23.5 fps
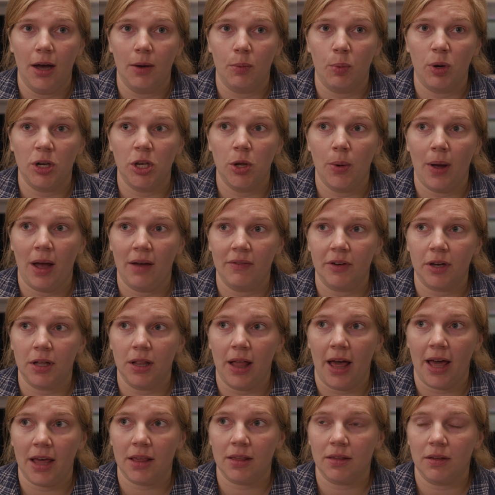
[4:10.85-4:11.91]
When you have a
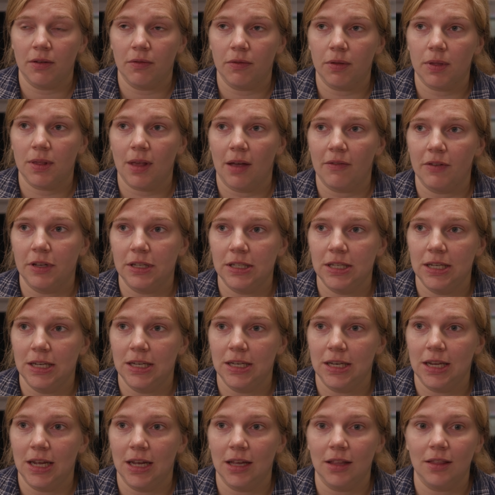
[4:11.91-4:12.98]
class of
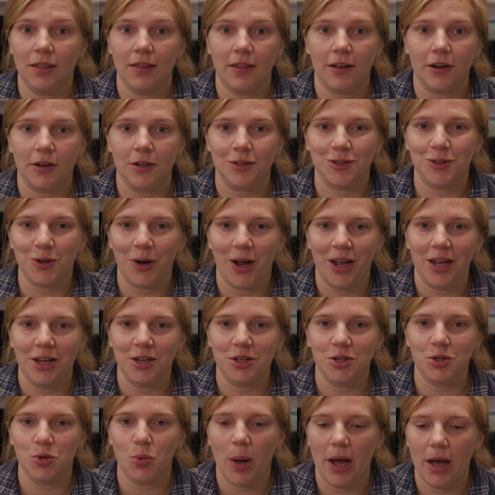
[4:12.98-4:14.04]
17 kids that are trying
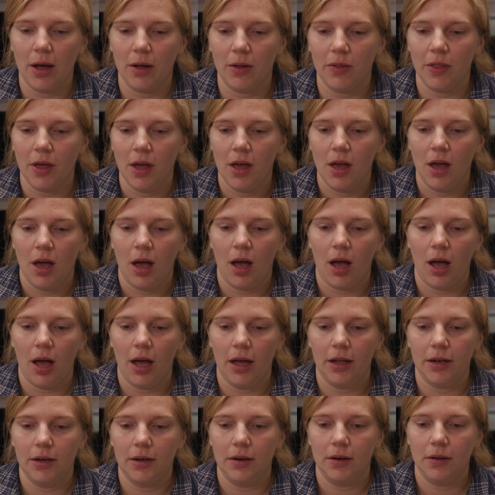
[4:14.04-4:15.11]
to weld
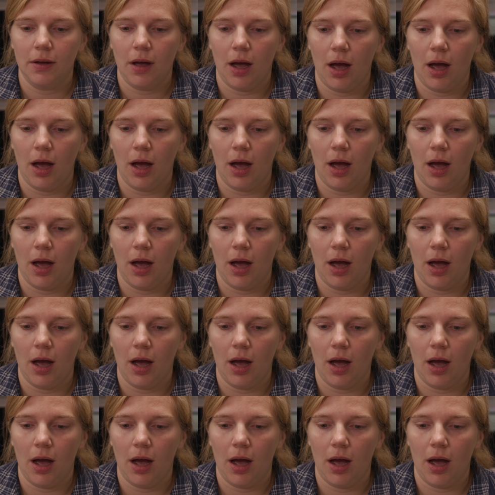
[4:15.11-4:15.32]
on